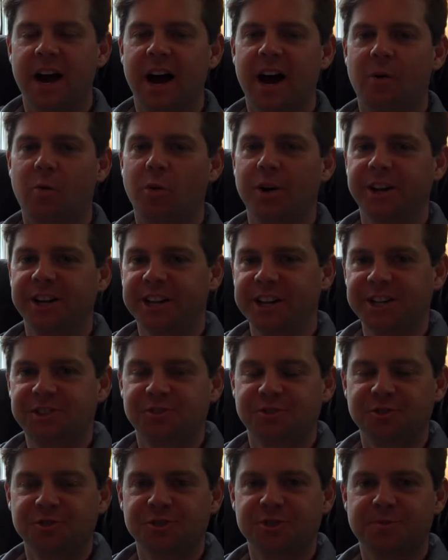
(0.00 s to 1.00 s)
I wanted to
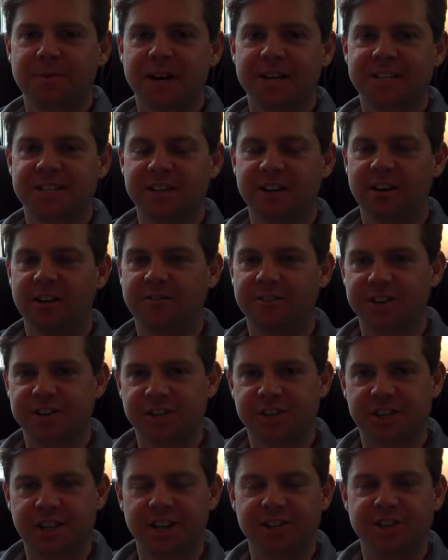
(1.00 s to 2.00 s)
introduce myself and
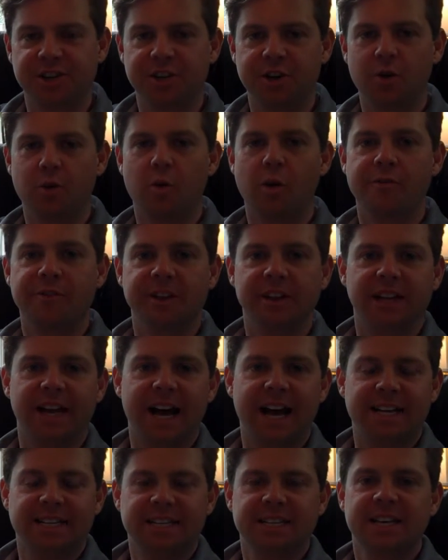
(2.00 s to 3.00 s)
just let you know over the
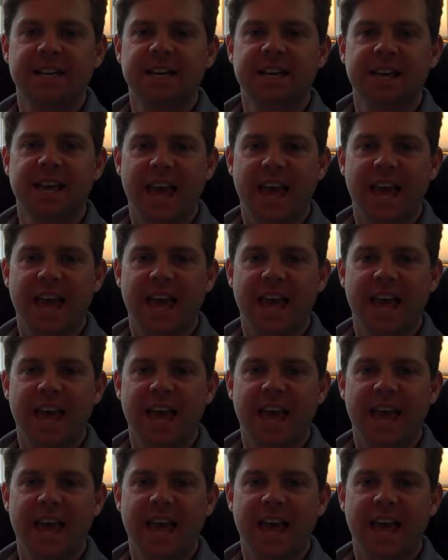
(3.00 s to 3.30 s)
last